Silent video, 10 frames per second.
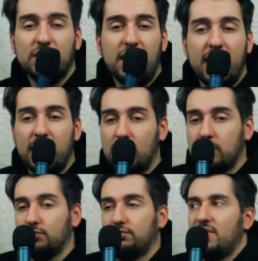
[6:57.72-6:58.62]
kind
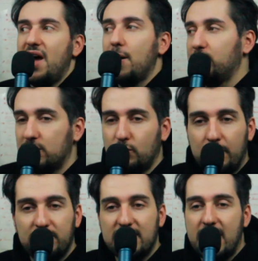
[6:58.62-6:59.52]
of apps
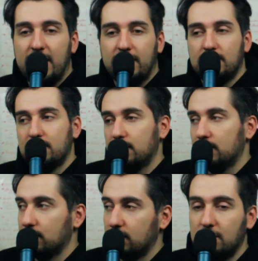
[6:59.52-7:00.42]

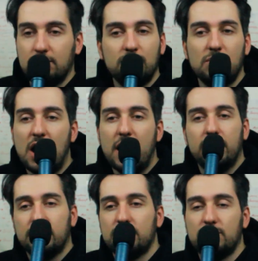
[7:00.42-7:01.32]
websites
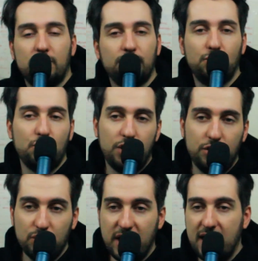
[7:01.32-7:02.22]
other
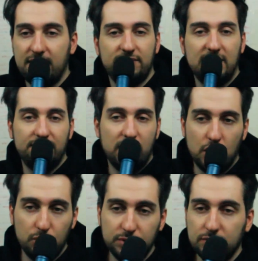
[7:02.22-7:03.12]
software you have
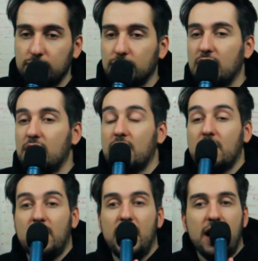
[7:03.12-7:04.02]
developed
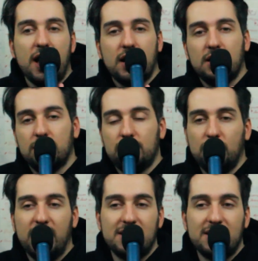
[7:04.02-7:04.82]
and you can